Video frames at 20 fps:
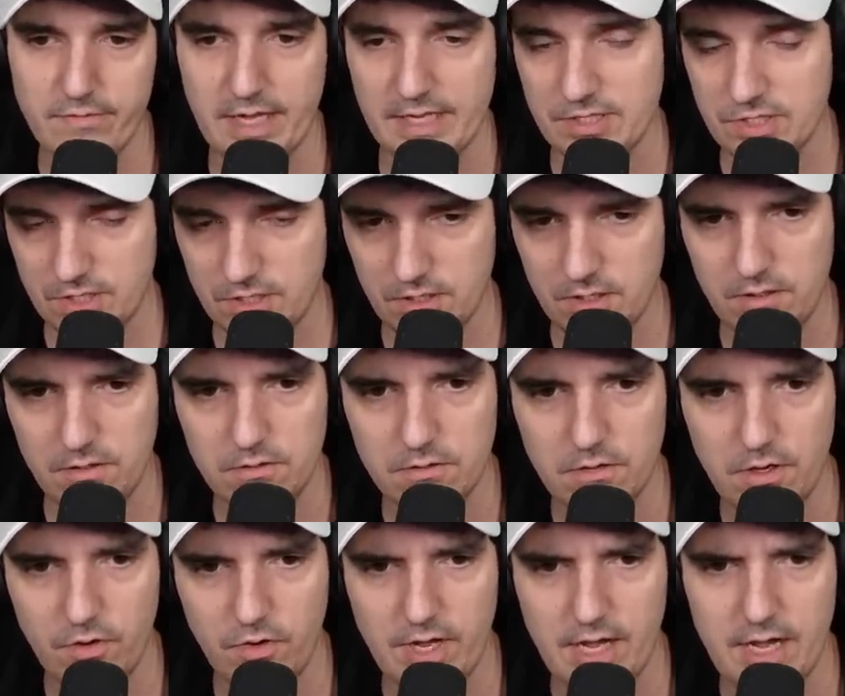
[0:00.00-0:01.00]
That's good.
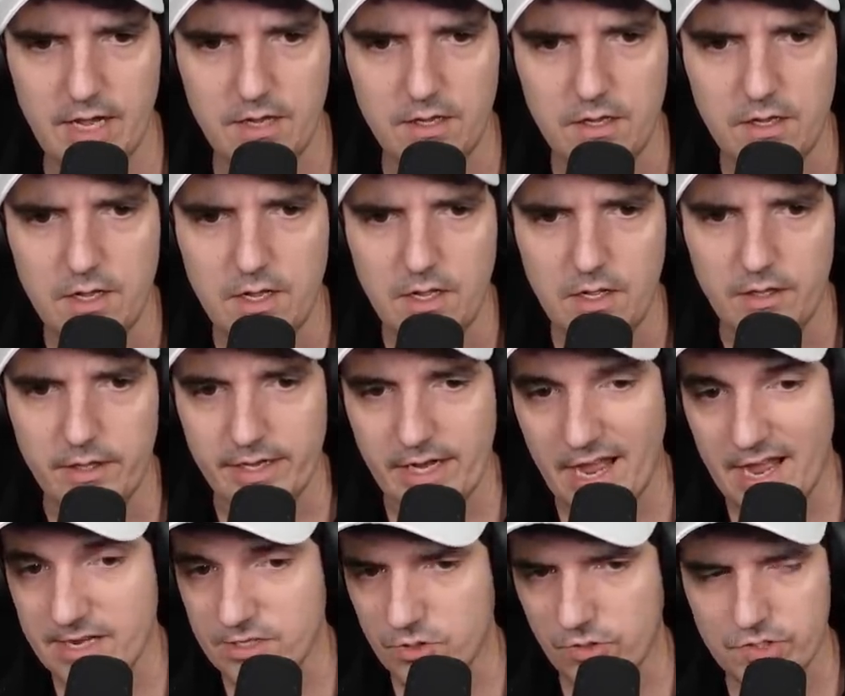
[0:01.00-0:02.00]
Okay. Like,
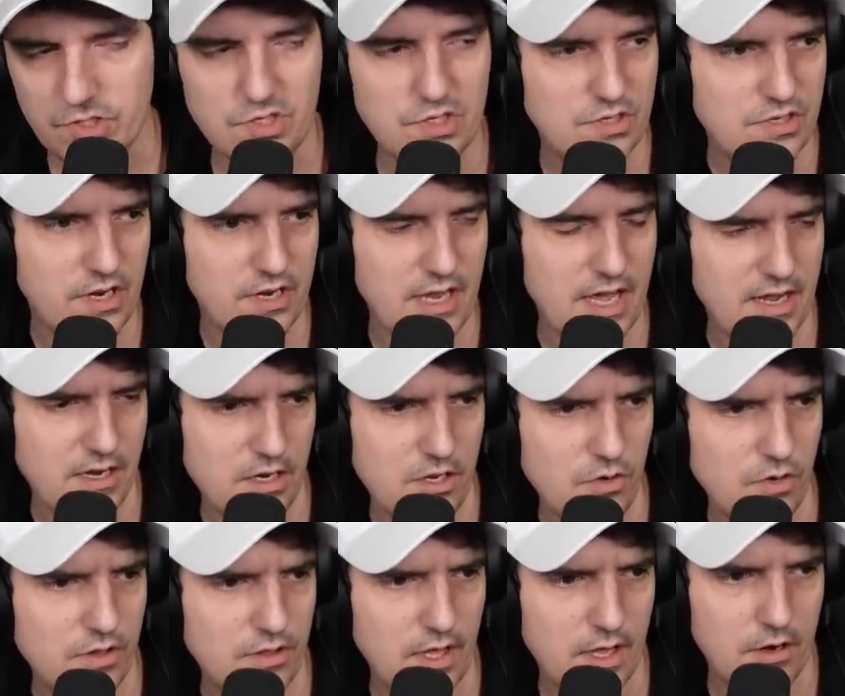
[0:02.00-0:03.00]
Hydralisks, again, a
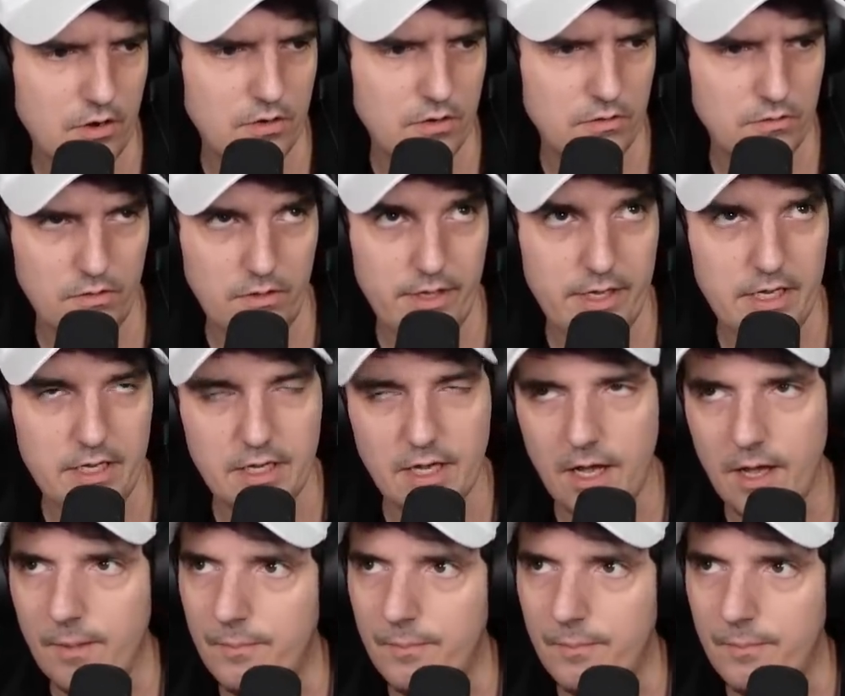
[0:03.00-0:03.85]
unit that are, like,